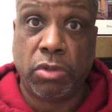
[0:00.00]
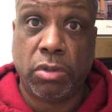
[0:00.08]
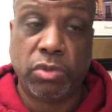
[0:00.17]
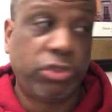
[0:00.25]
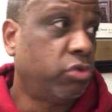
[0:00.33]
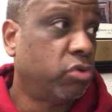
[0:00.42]

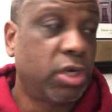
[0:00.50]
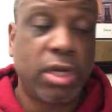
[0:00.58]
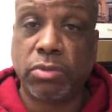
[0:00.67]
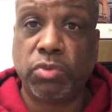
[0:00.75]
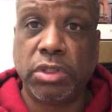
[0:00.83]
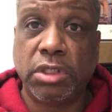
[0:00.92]
What you going
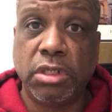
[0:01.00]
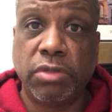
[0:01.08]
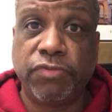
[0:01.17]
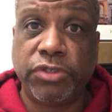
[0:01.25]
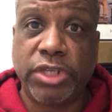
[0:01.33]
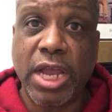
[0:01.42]
out with dinner
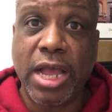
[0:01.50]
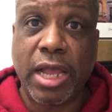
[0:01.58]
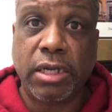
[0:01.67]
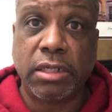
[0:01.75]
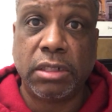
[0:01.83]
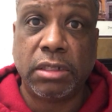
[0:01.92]
for John?
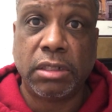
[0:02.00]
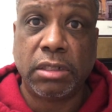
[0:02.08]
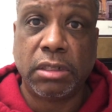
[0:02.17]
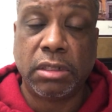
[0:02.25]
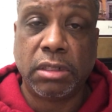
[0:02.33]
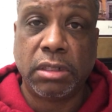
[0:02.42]

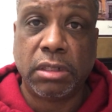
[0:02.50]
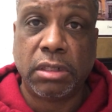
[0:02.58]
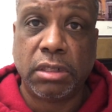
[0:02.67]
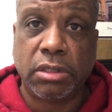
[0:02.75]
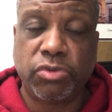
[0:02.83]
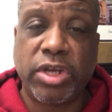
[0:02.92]

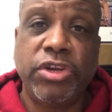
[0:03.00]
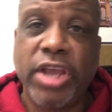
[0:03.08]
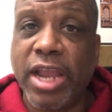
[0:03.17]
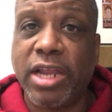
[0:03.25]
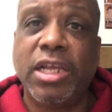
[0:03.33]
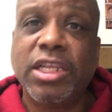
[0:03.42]
That's why you
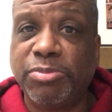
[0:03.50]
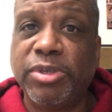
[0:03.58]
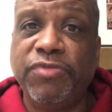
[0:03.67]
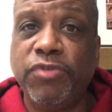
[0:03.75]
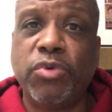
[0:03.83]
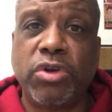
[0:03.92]
got a husband.
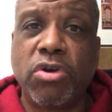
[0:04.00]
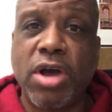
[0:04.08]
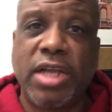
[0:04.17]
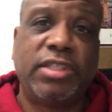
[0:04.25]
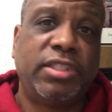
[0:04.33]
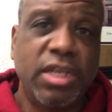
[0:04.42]
If you want to go
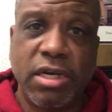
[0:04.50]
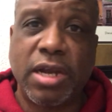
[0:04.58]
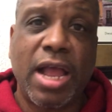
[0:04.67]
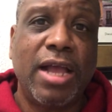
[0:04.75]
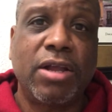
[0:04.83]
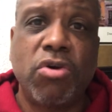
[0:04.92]
out to dinner,
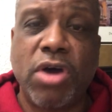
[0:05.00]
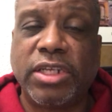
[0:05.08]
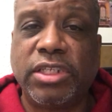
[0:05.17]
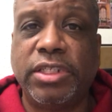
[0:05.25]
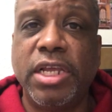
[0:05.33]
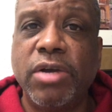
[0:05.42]
I go out
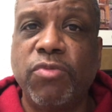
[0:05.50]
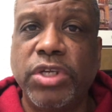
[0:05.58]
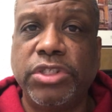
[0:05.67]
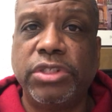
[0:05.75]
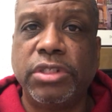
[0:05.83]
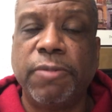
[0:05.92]
to dinner
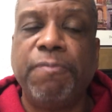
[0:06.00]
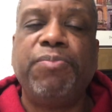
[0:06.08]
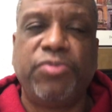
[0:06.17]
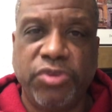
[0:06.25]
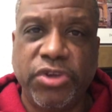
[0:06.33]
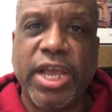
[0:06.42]
with you.
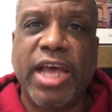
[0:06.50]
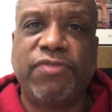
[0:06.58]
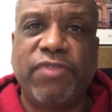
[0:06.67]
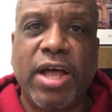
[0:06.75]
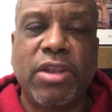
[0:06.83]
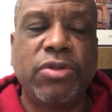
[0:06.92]
You guys
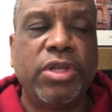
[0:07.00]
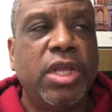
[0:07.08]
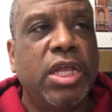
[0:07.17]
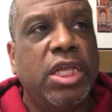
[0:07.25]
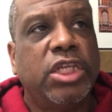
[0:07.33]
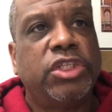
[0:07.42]
follow?
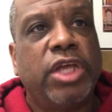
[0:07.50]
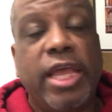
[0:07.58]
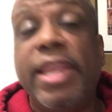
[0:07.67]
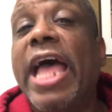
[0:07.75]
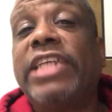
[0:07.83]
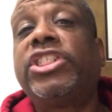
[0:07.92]

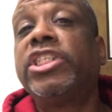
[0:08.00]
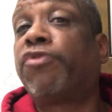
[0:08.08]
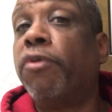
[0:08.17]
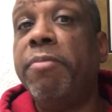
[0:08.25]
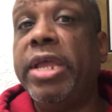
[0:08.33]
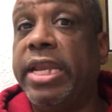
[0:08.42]
And that's just
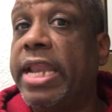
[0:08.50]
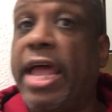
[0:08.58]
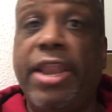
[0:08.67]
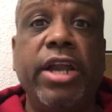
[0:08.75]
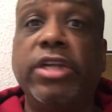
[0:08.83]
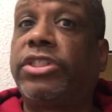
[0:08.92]
for me. Now
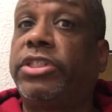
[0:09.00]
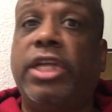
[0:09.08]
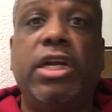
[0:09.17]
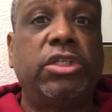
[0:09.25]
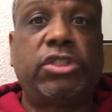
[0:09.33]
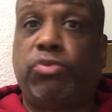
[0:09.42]
there's
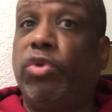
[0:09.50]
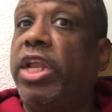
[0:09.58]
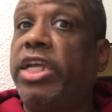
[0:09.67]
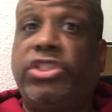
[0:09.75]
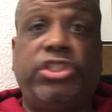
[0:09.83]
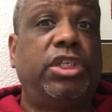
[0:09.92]
there's
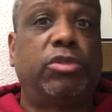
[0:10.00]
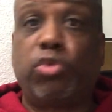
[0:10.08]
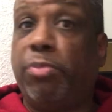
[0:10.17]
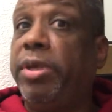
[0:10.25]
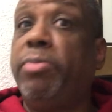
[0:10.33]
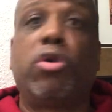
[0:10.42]
relationships
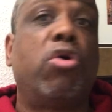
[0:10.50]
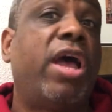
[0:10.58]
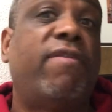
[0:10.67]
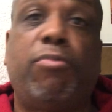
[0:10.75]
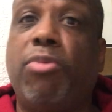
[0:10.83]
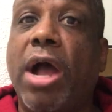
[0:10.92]
where people don't
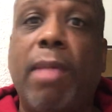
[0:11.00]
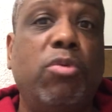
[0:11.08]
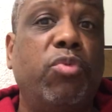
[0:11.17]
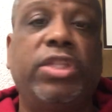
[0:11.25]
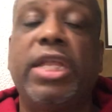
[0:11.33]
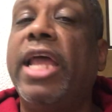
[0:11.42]
have a
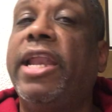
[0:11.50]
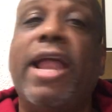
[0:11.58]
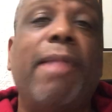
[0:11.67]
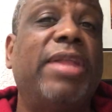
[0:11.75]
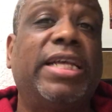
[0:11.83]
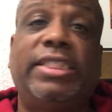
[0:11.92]
problem with that, and
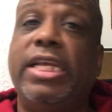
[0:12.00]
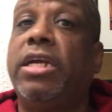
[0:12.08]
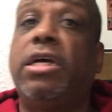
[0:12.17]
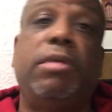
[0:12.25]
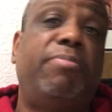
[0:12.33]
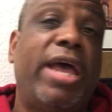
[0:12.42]
I'm not saying
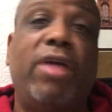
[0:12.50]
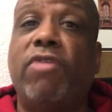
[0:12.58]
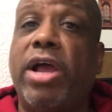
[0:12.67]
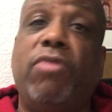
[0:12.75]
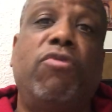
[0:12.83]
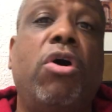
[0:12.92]
good, bad,
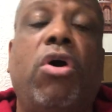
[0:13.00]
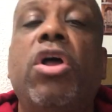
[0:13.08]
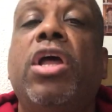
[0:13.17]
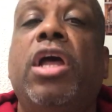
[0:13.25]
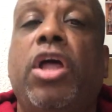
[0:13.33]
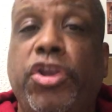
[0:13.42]
right, or wrong.
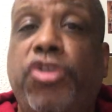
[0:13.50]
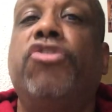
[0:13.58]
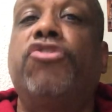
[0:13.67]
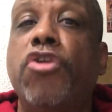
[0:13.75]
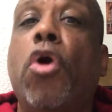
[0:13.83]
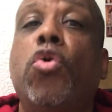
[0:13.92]

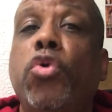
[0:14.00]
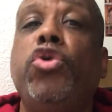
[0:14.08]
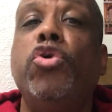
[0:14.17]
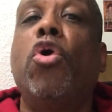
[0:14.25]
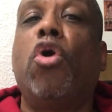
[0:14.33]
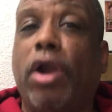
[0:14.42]
Just know who
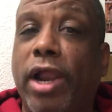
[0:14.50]
you are.